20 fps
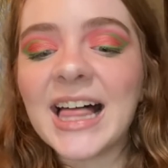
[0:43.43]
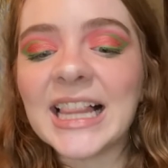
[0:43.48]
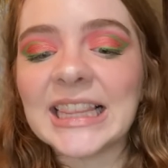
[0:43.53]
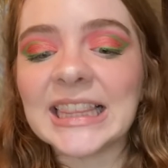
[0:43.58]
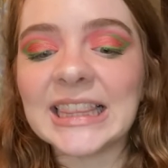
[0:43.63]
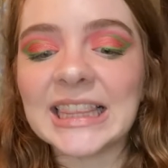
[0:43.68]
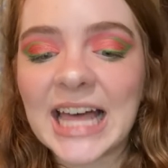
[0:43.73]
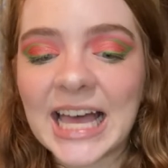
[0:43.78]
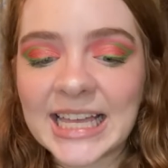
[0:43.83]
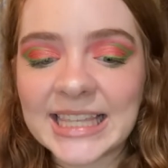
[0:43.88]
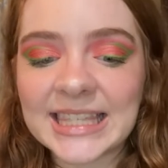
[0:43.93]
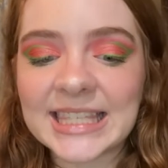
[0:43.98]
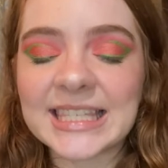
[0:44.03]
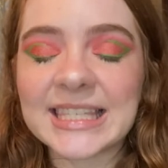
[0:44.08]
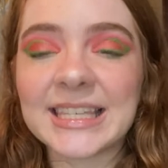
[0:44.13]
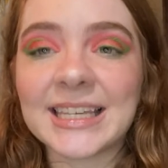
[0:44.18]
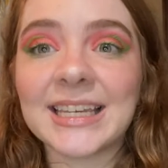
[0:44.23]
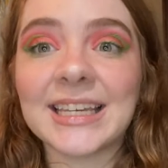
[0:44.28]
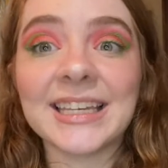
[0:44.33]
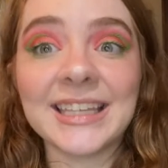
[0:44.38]

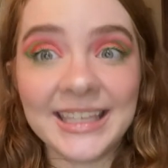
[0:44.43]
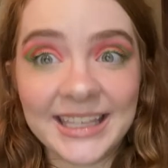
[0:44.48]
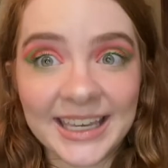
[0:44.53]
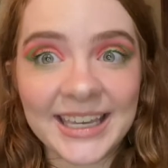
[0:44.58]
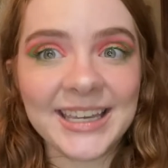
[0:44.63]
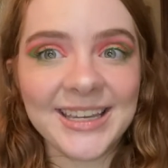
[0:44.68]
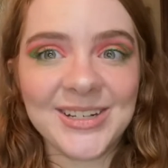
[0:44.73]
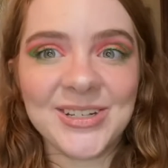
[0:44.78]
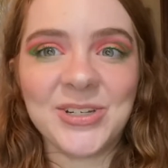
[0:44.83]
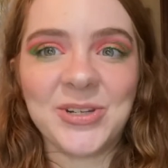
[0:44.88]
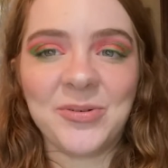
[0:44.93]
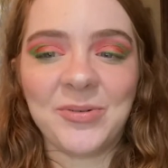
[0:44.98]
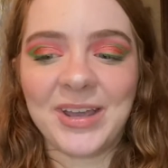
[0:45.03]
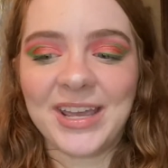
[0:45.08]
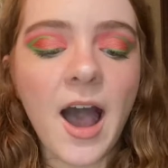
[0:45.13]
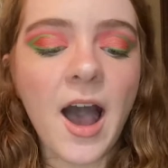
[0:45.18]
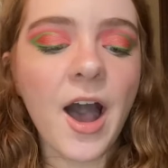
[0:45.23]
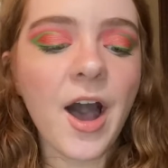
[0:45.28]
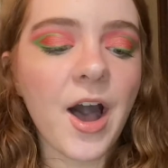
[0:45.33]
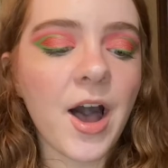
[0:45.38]
Let's get into
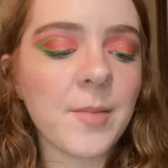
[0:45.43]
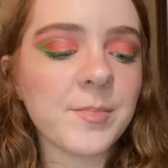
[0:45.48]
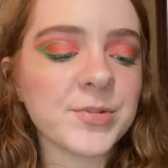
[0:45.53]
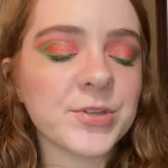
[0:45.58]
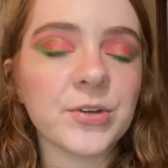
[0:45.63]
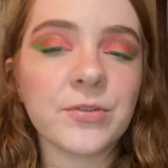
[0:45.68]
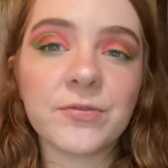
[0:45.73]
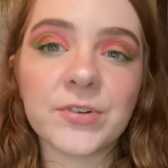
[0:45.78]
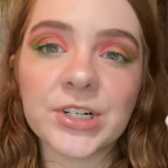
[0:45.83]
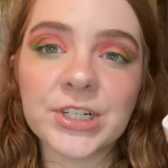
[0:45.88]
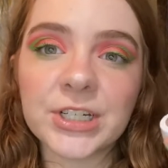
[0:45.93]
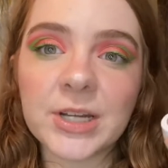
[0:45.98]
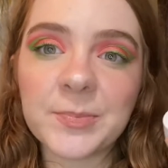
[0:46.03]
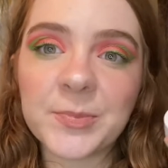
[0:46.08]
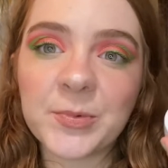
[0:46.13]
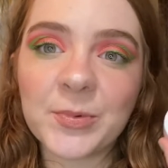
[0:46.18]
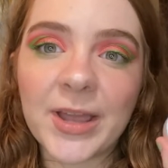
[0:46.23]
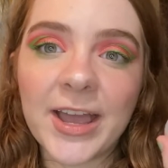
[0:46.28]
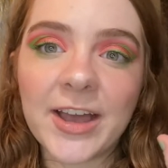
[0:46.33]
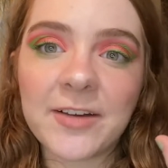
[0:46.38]
it. So first up,
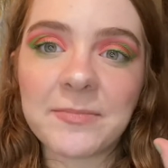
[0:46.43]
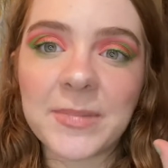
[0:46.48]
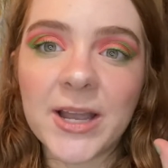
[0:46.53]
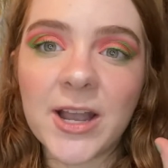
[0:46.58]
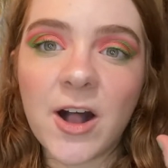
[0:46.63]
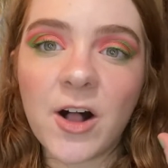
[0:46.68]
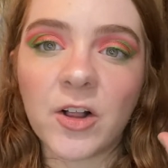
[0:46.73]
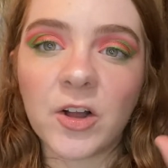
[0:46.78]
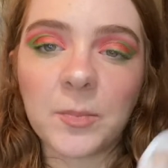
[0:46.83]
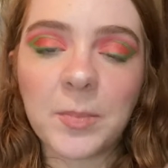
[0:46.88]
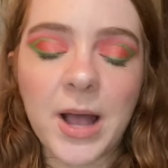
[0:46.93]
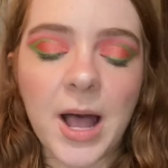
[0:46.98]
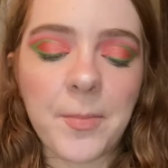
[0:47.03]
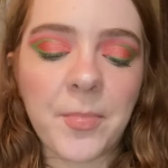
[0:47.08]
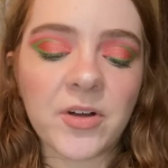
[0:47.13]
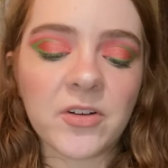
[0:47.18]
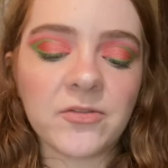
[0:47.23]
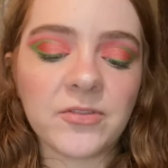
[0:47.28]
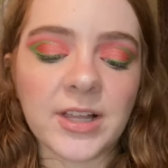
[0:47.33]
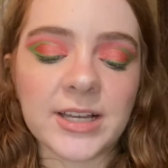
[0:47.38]
we have my
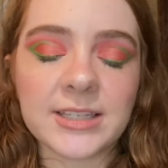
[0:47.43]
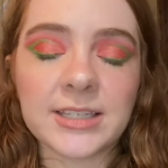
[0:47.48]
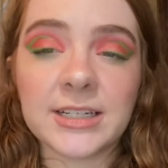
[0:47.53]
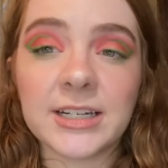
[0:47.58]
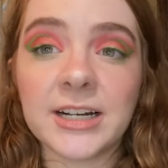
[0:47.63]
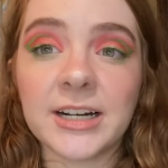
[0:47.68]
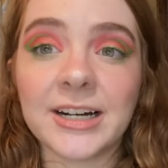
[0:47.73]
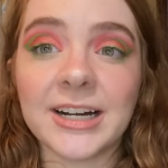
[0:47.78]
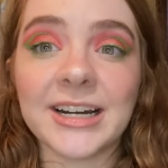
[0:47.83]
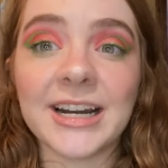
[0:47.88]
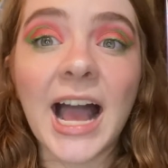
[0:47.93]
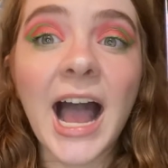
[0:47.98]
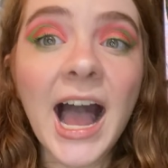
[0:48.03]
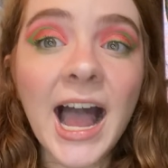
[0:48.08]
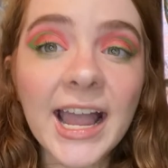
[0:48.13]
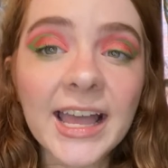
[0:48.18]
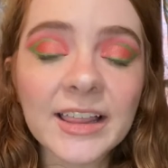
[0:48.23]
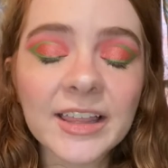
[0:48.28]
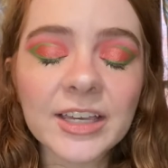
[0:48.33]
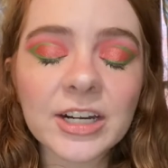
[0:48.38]
ColourPop Flexitarian
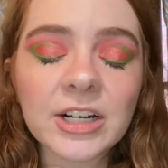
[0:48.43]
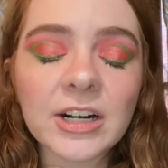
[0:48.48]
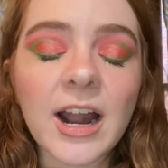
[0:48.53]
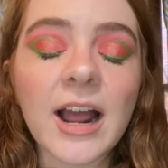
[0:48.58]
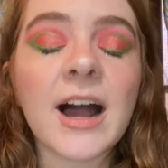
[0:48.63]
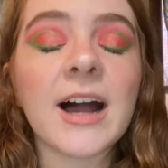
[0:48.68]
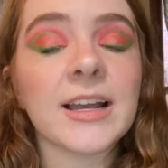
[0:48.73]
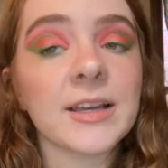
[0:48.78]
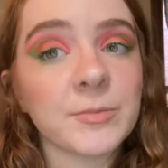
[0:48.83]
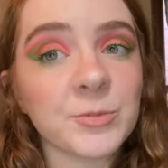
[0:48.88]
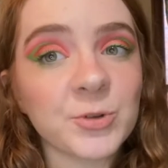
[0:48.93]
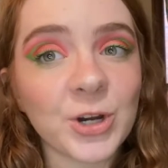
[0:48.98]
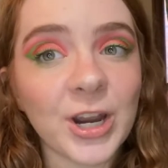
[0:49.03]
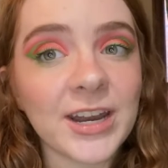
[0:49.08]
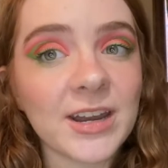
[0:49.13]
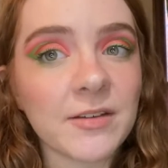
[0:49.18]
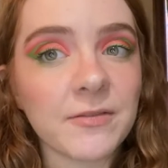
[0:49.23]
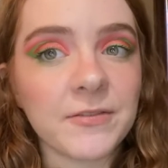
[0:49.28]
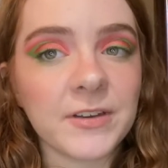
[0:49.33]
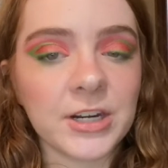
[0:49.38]
highlighter. I am
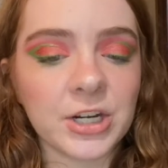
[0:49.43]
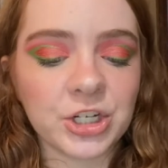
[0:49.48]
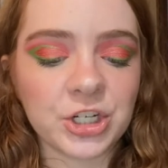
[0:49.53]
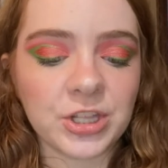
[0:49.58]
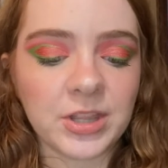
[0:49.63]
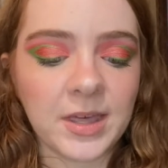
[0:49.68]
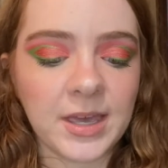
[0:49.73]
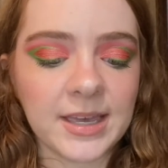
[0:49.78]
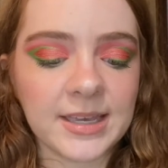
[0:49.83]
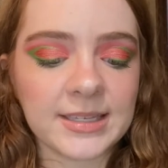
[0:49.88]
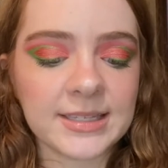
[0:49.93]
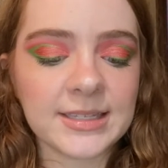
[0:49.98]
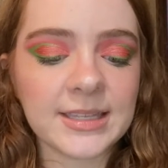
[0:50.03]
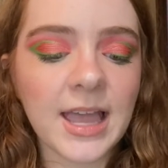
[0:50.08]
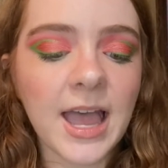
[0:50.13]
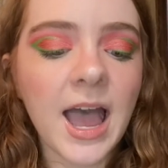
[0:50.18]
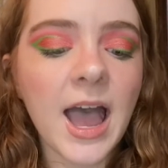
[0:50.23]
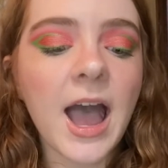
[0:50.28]
trying to finish this.